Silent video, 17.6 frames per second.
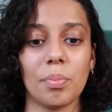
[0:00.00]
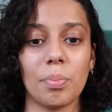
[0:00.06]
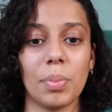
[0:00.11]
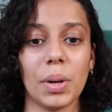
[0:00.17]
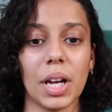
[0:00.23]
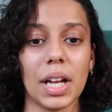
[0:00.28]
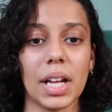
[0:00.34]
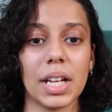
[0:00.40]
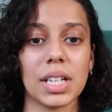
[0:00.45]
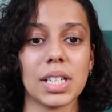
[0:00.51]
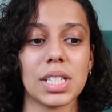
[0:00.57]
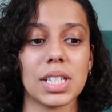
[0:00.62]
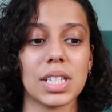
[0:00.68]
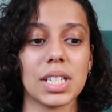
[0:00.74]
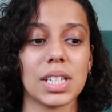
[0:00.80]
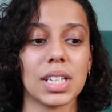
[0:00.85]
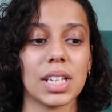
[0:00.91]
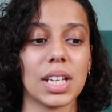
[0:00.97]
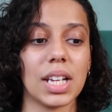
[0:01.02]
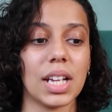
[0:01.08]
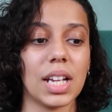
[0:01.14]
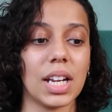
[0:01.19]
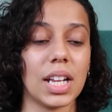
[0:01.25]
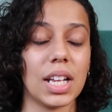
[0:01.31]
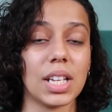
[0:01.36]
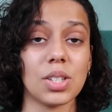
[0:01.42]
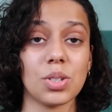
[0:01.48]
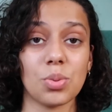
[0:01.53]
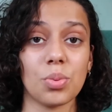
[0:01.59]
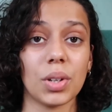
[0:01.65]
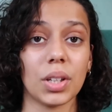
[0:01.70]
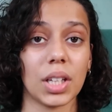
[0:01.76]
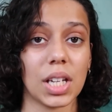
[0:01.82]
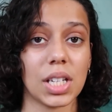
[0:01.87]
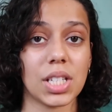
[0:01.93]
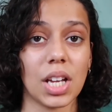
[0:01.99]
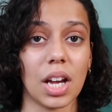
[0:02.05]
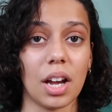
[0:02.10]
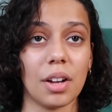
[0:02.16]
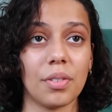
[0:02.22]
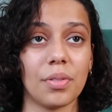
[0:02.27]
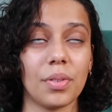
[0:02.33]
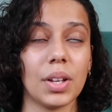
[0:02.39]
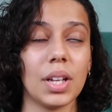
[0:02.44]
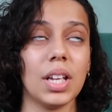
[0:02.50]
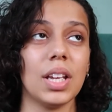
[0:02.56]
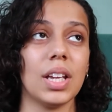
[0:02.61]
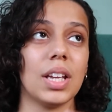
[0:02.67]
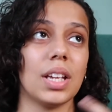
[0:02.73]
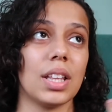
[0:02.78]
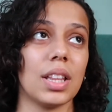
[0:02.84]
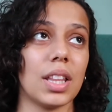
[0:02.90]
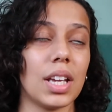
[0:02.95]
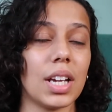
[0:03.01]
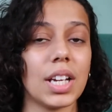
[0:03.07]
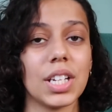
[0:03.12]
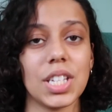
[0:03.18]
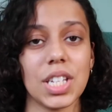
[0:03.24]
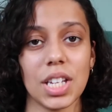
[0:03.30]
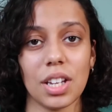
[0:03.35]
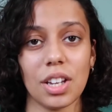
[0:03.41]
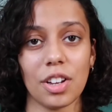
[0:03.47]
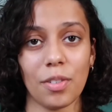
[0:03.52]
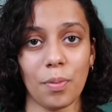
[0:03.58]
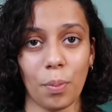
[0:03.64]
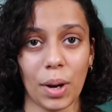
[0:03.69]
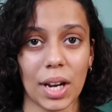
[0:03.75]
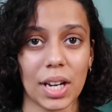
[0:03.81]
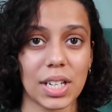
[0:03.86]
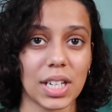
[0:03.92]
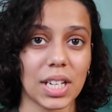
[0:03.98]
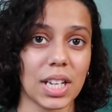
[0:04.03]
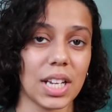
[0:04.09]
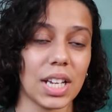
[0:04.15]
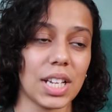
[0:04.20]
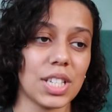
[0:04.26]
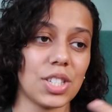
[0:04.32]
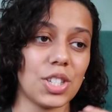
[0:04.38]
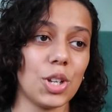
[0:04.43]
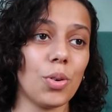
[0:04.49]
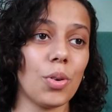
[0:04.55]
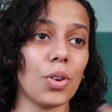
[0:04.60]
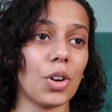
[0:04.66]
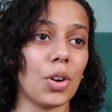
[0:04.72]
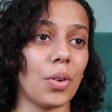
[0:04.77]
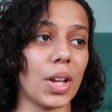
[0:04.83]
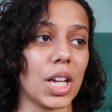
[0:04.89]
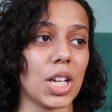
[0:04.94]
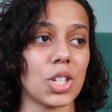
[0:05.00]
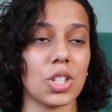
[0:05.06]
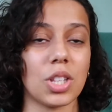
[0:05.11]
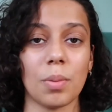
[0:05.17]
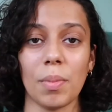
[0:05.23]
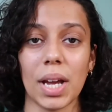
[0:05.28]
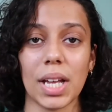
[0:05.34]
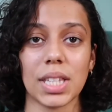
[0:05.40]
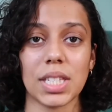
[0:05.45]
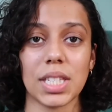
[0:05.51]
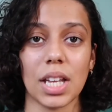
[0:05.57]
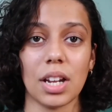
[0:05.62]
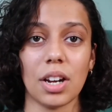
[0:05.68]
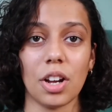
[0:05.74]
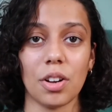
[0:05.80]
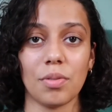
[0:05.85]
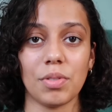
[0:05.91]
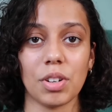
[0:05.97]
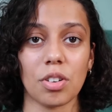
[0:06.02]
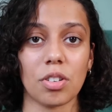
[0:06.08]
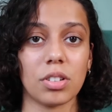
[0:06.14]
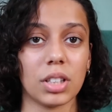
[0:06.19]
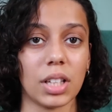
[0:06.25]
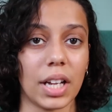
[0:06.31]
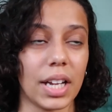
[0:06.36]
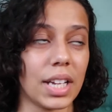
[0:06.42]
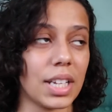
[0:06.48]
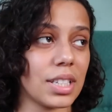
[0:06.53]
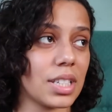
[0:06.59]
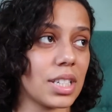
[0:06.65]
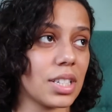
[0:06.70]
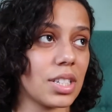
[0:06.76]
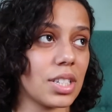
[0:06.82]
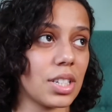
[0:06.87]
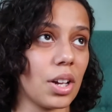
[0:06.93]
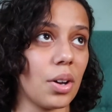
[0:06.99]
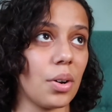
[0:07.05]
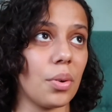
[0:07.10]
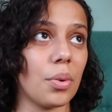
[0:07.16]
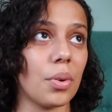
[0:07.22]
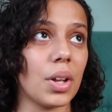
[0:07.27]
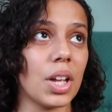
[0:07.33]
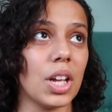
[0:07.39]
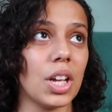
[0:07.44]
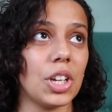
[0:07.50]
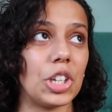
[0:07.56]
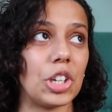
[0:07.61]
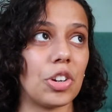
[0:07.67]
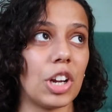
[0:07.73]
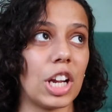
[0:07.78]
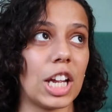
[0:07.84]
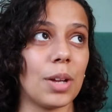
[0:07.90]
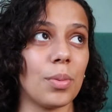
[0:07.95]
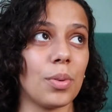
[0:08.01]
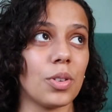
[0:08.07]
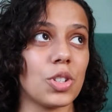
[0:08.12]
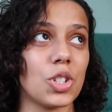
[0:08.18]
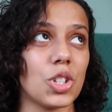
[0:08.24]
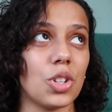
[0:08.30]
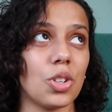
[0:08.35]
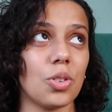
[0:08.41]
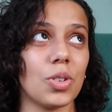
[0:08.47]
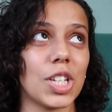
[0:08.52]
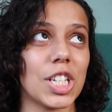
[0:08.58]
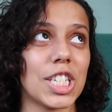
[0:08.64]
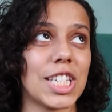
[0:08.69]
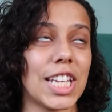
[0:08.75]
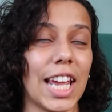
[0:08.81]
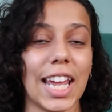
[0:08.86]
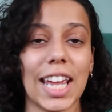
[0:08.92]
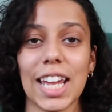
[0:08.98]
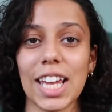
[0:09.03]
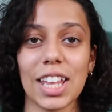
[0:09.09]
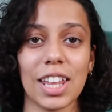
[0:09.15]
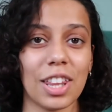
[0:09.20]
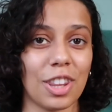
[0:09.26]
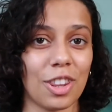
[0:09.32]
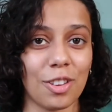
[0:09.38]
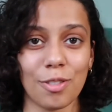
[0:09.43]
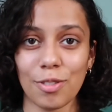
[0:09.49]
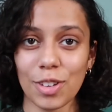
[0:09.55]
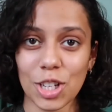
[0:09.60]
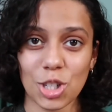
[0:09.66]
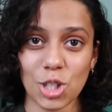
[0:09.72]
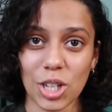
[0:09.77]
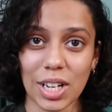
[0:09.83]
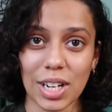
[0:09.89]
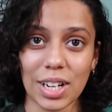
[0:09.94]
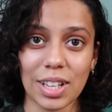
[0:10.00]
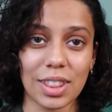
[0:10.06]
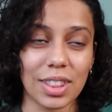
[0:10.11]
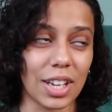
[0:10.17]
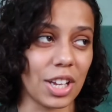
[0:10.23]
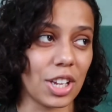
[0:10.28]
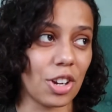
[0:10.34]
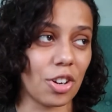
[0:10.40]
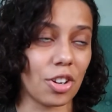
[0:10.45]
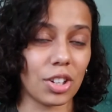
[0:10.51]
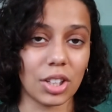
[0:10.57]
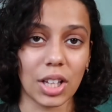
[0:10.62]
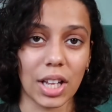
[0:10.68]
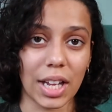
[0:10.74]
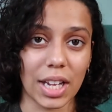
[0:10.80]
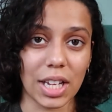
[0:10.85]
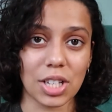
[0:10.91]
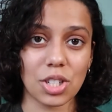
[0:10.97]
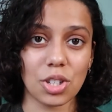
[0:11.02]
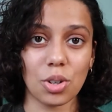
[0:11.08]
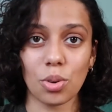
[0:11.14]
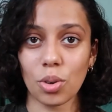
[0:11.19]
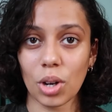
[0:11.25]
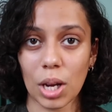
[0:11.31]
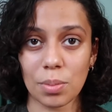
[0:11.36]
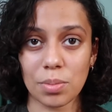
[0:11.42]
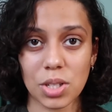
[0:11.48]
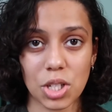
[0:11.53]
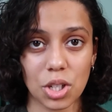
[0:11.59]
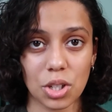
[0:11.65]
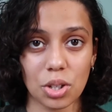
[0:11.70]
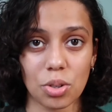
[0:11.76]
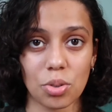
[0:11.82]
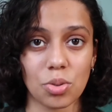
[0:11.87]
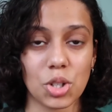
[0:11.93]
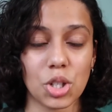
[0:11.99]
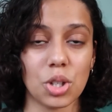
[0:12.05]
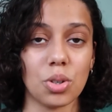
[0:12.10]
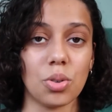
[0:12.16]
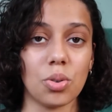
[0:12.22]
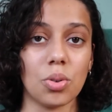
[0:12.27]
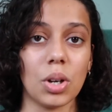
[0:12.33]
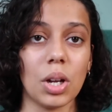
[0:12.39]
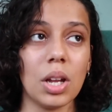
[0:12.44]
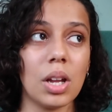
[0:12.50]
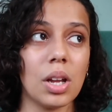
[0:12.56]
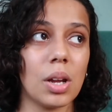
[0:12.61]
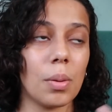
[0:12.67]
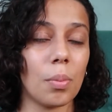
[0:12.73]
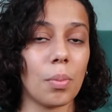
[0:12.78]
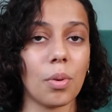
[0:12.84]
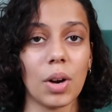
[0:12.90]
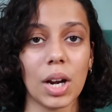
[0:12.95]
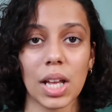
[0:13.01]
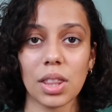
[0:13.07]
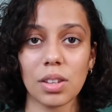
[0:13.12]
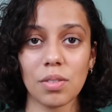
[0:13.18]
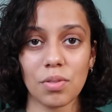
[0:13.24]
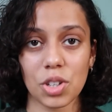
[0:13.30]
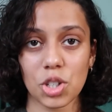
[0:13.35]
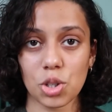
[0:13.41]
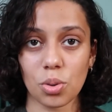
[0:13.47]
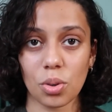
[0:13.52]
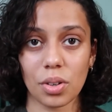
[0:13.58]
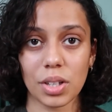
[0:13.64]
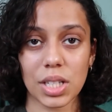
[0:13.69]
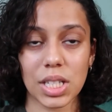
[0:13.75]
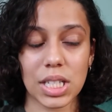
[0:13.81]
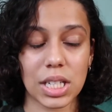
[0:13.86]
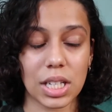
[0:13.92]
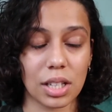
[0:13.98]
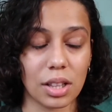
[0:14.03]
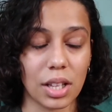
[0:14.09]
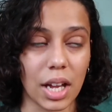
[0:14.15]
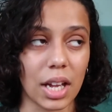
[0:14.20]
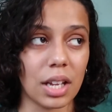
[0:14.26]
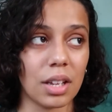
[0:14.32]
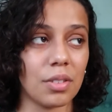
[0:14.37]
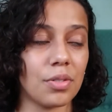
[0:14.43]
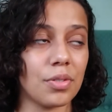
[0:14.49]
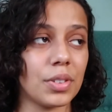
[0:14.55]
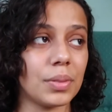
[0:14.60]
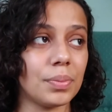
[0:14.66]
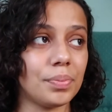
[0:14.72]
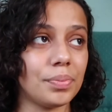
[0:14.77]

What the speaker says: but it is really tough. The idea of branding is you are going into the mindset of your client. So you're able to take the vision that your client who comes to you to bring the visuals to life,